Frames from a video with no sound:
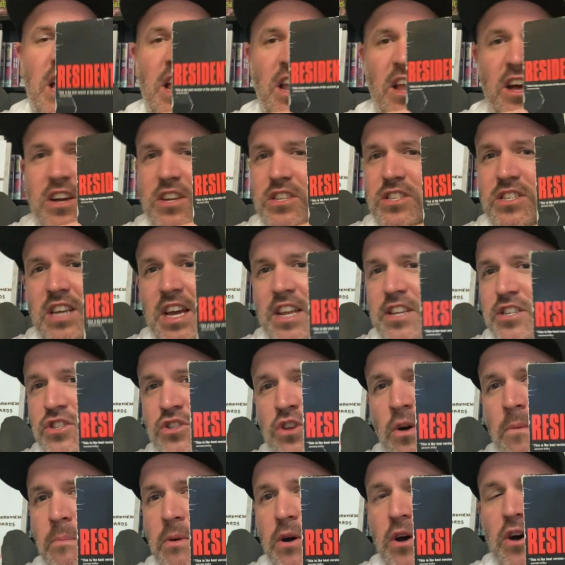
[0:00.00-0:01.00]
Like I said, it's
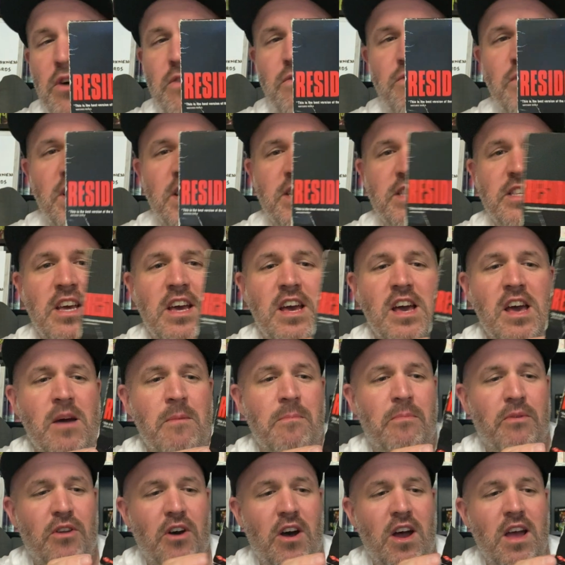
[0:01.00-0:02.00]
not perfect,
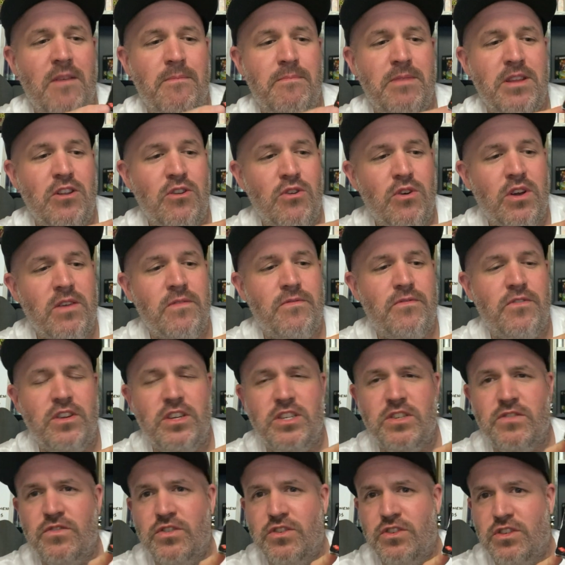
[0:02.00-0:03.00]
but I have been looking for
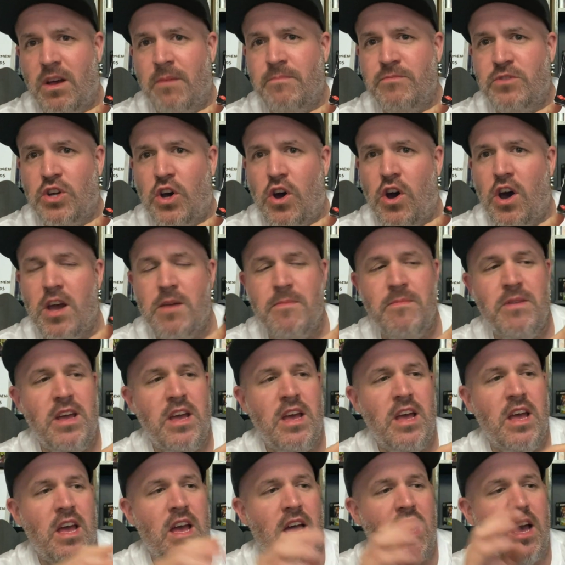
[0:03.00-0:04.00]
this for some time.
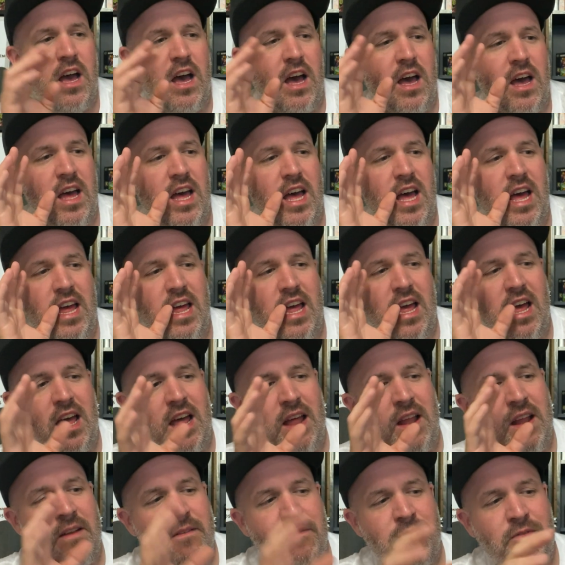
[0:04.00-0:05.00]

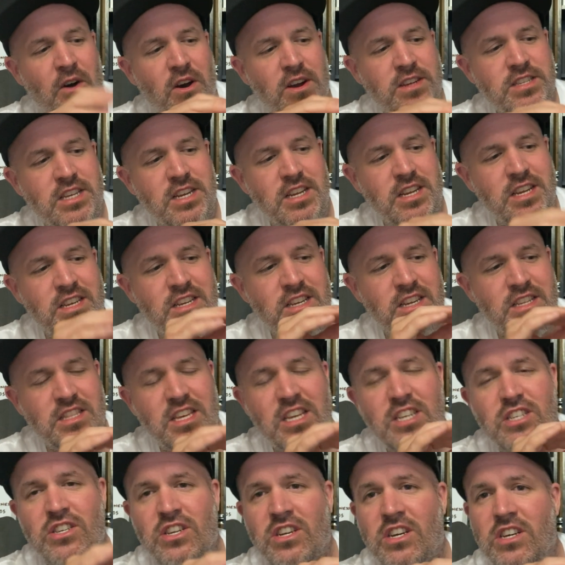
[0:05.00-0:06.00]
And finding it in a
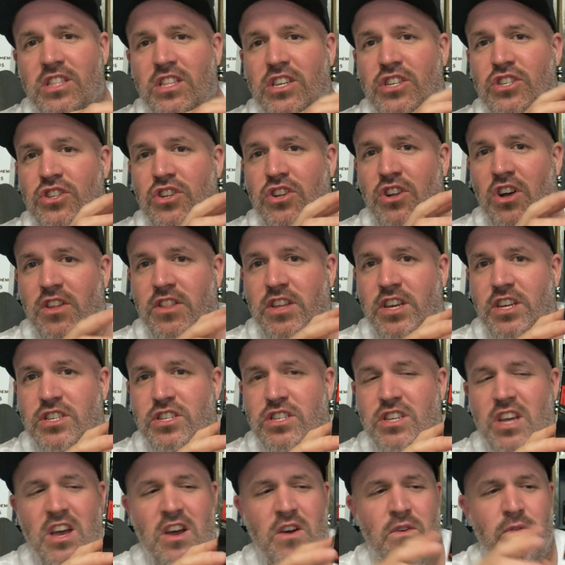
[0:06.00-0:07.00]
decent condition like
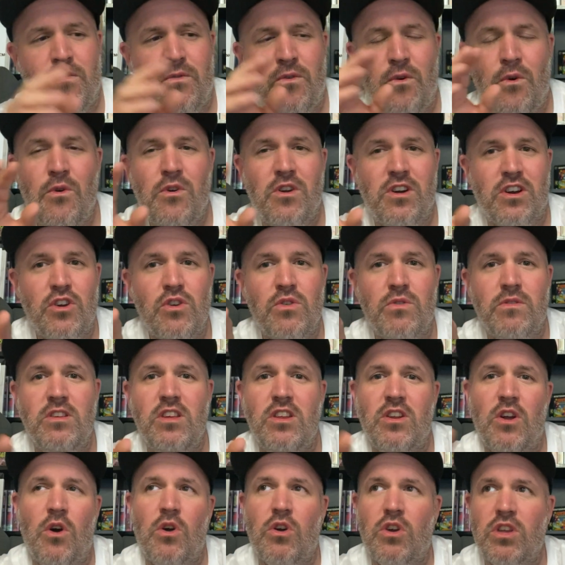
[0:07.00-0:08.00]
this for a good,
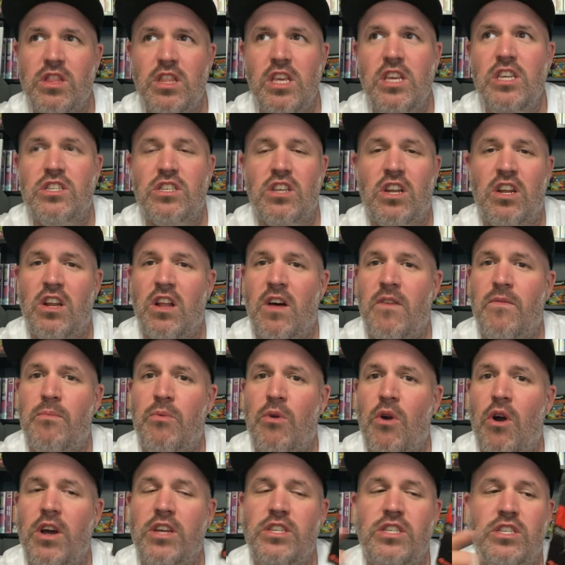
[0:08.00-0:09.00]
decent enough
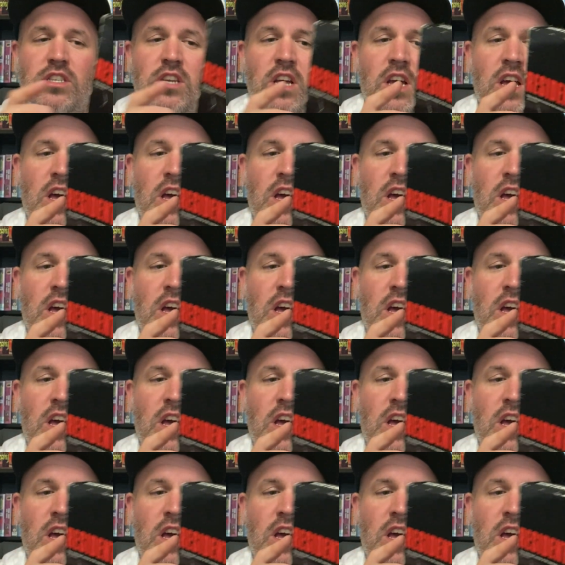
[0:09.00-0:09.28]
price,